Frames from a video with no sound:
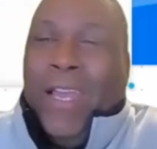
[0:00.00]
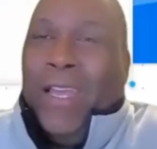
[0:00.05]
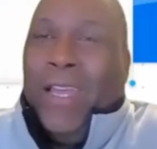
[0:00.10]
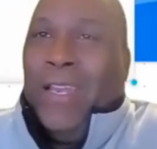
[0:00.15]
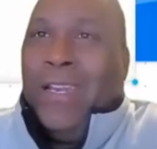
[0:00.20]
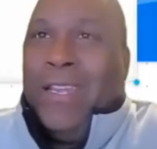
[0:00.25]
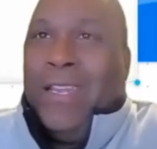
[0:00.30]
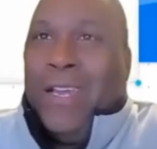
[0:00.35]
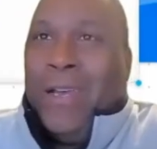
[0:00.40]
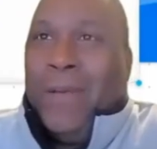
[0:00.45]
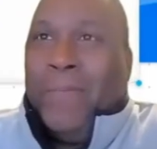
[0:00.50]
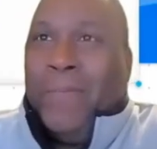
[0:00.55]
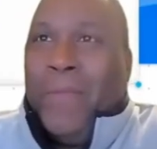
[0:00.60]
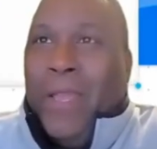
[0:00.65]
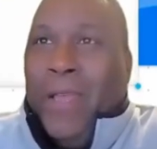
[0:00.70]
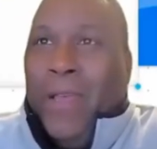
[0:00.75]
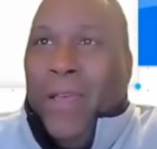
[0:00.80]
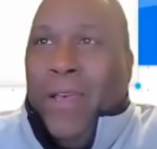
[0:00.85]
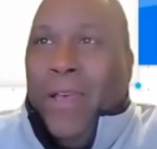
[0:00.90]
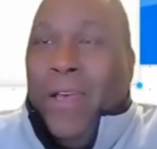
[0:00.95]
And
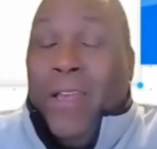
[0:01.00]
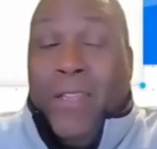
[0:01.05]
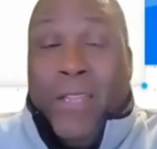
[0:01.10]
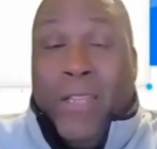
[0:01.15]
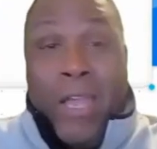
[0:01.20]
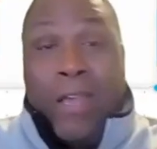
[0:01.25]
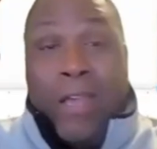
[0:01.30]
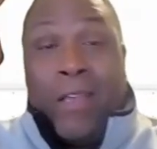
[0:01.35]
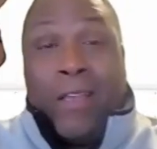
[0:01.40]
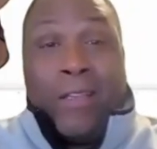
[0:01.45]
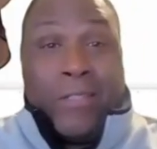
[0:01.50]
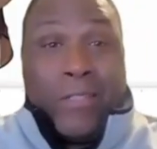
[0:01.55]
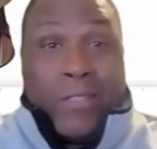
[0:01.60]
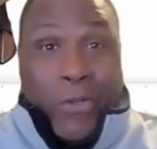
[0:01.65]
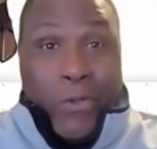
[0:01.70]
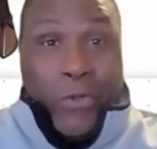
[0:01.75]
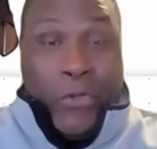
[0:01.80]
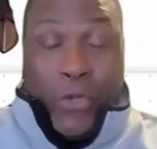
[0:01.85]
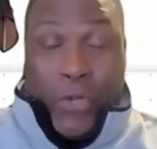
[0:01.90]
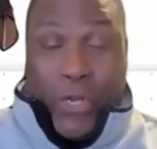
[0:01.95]
yeah,
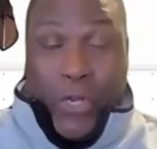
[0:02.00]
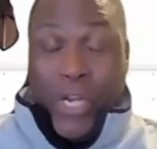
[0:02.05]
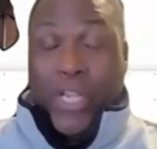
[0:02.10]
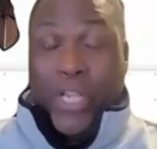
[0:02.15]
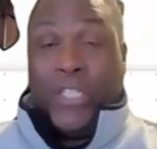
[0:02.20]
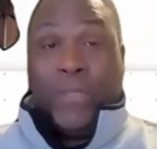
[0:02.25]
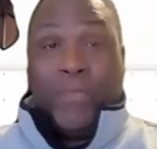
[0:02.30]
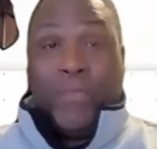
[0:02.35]
so you can